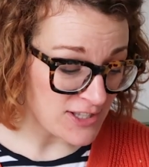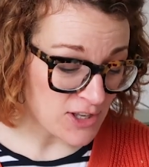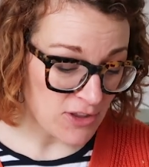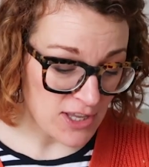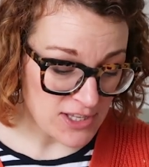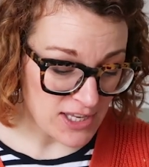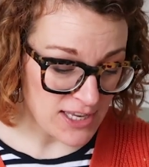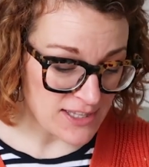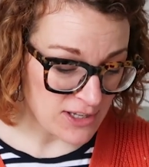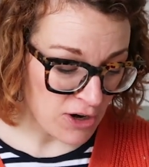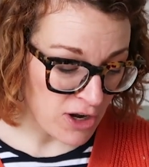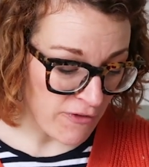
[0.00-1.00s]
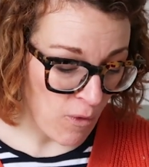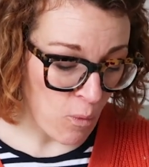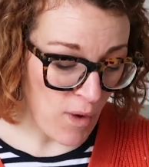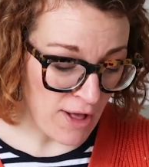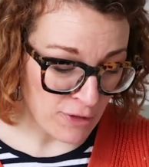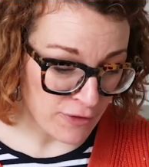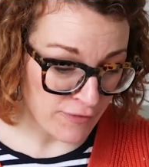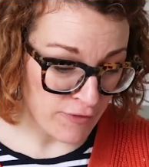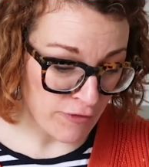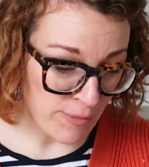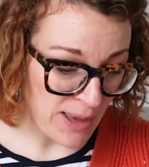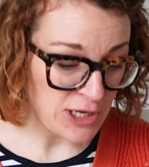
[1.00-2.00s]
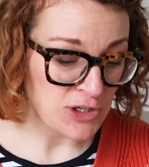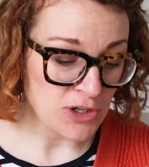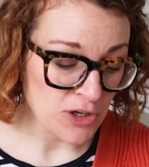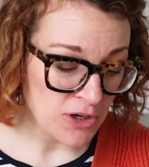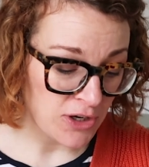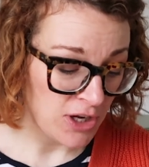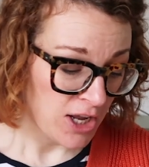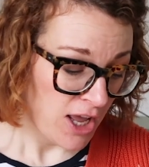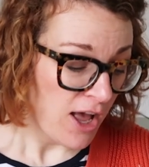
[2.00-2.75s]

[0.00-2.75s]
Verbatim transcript: So there's it's kind of a wealth of information